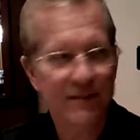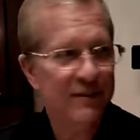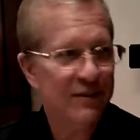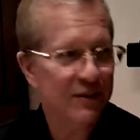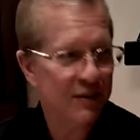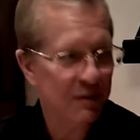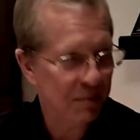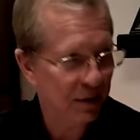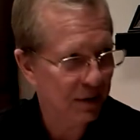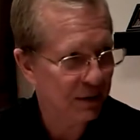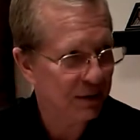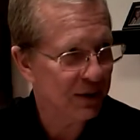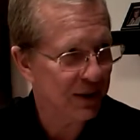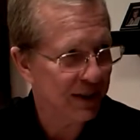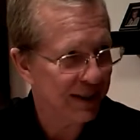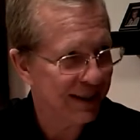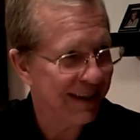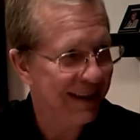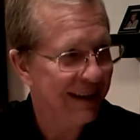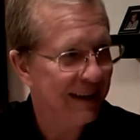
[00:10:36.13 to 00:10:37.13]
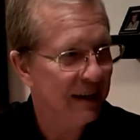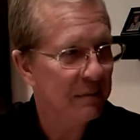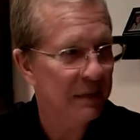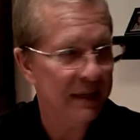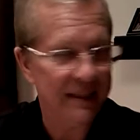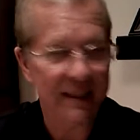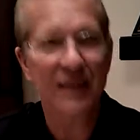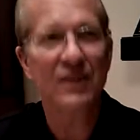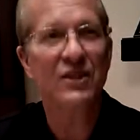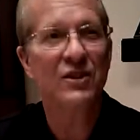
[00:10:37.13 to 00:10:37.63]
Supposedly. Supposedly. I
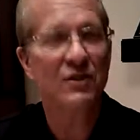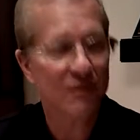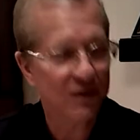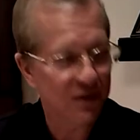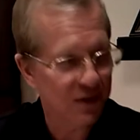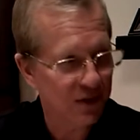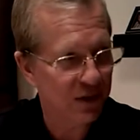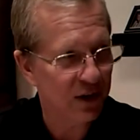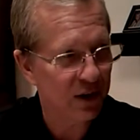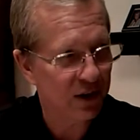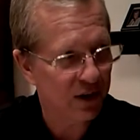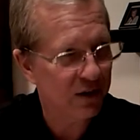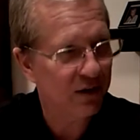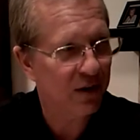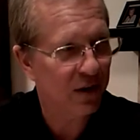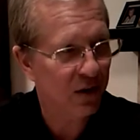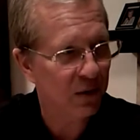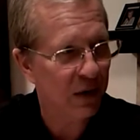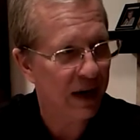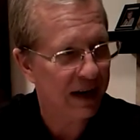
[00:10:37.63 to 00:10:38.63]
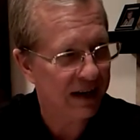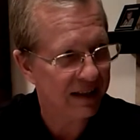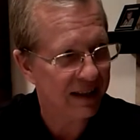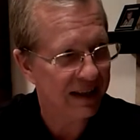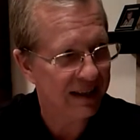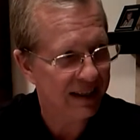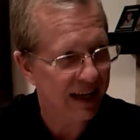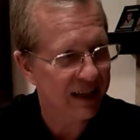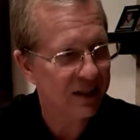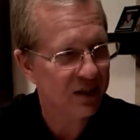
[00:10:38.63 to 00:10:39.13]
mean that's the
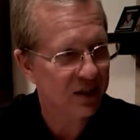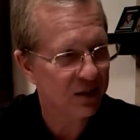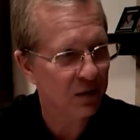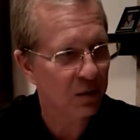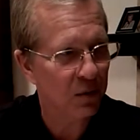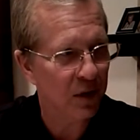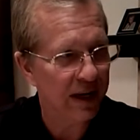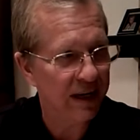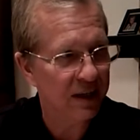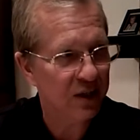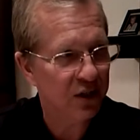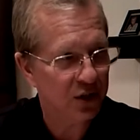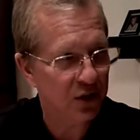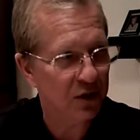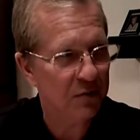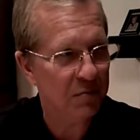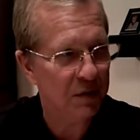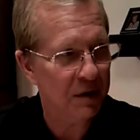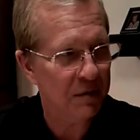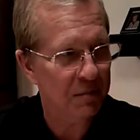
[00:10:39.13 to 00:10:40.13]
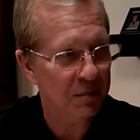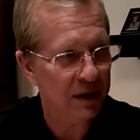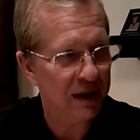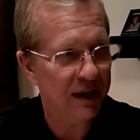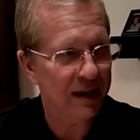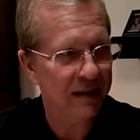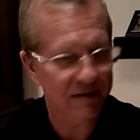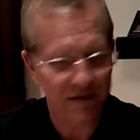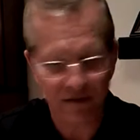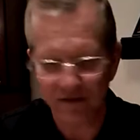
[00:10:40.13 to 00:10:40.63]
correctly, that's the way it should be
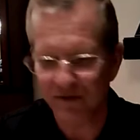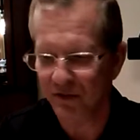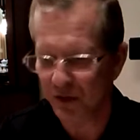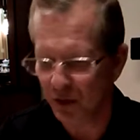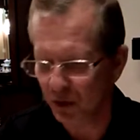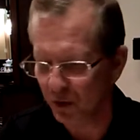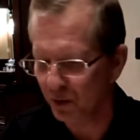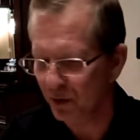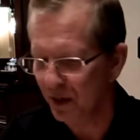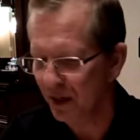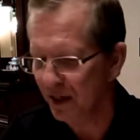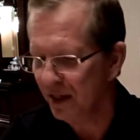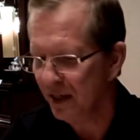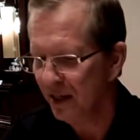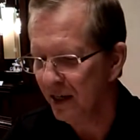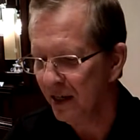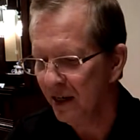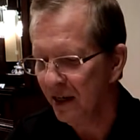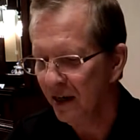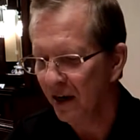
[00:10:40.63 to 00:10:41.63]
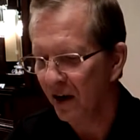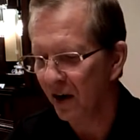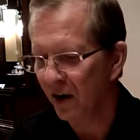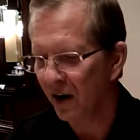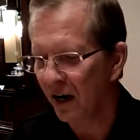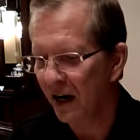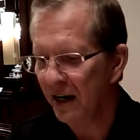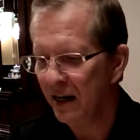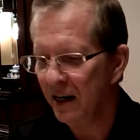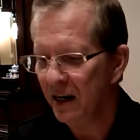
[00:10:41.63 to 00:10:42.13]
being viewed.
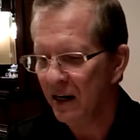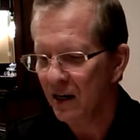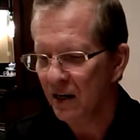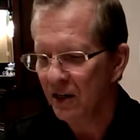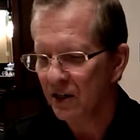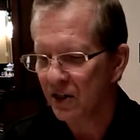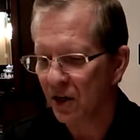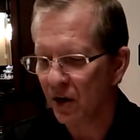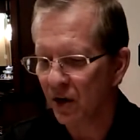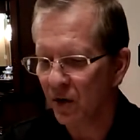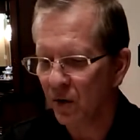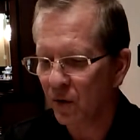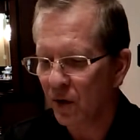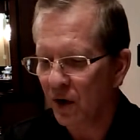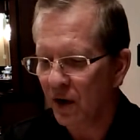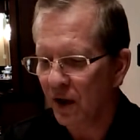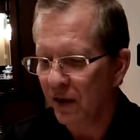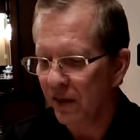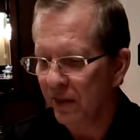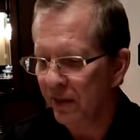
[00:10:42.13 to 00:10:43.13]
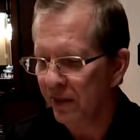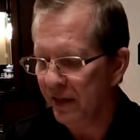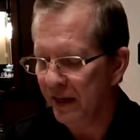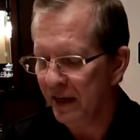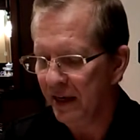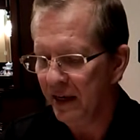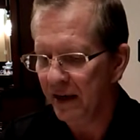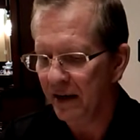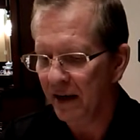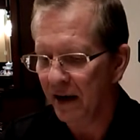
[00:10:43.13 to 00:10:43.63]
All right. So
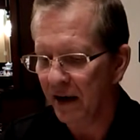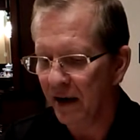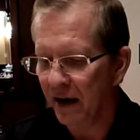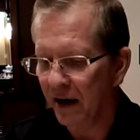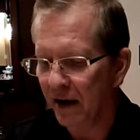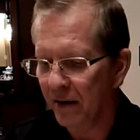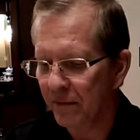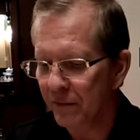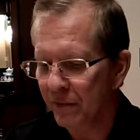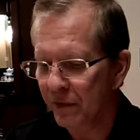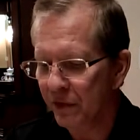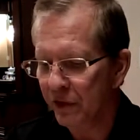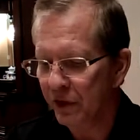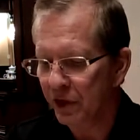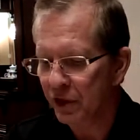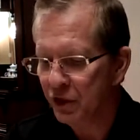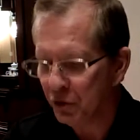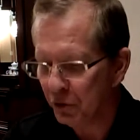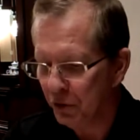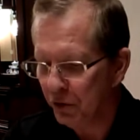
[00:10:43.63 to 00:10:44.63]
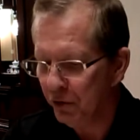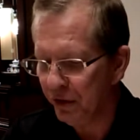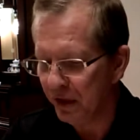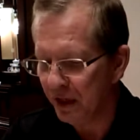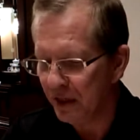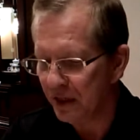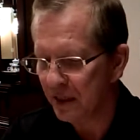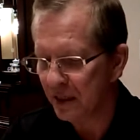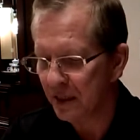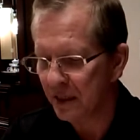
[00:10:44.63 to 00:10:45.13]
the uh, the truth
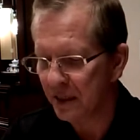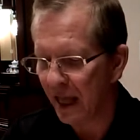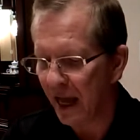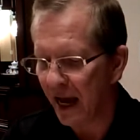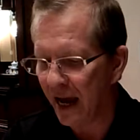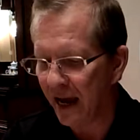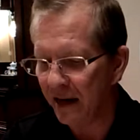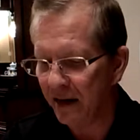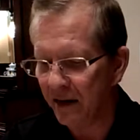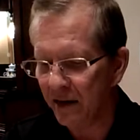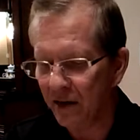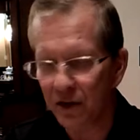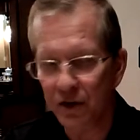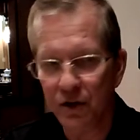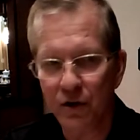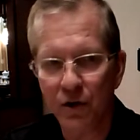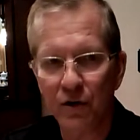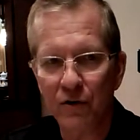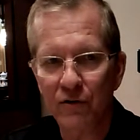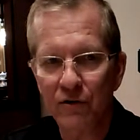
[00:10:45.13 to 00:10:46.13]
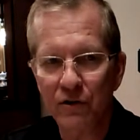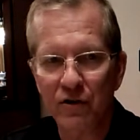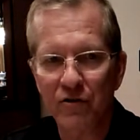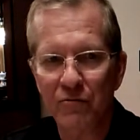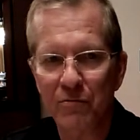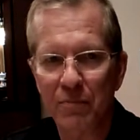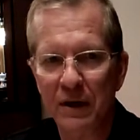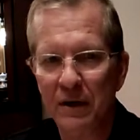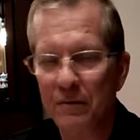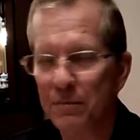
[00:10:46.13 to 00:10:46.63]
is is that you're
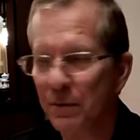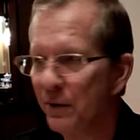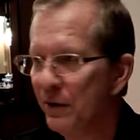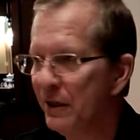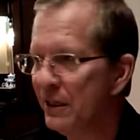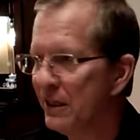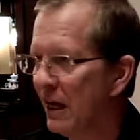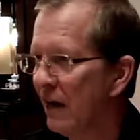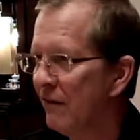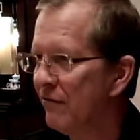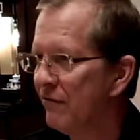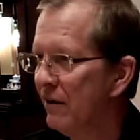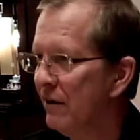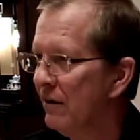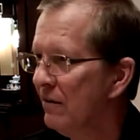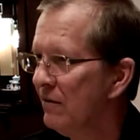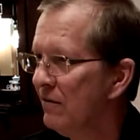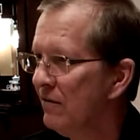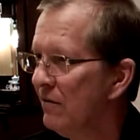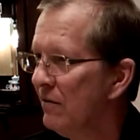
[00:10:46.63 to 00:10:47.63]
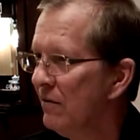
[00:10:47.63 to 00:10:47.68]
you've been a bodhisattva